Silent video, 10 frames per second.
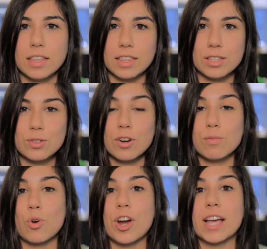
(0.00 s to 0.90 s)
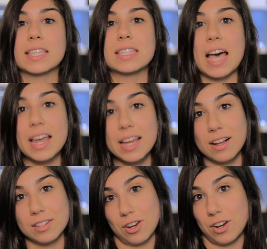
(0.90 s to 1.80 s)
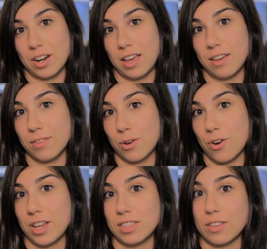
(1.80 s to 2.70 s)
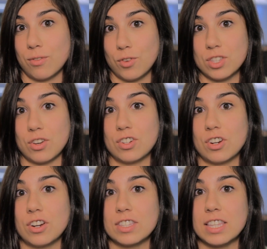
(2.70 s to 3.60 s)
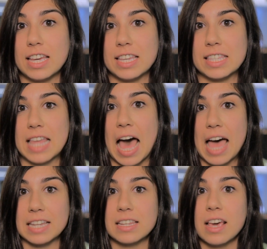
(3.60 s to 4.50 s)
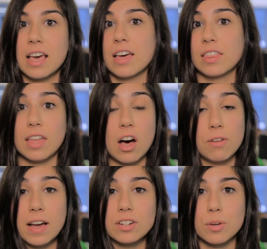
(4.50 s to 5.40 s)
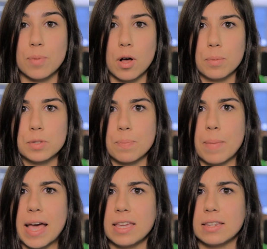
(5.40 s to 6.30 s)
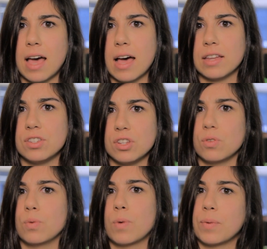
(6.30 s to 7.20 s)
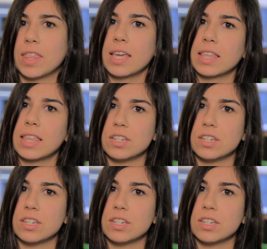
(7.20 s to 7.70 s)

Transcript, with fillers: The sort of more exciting alternative, according to the researchers, is that the olfactory bulbs might not do what we think they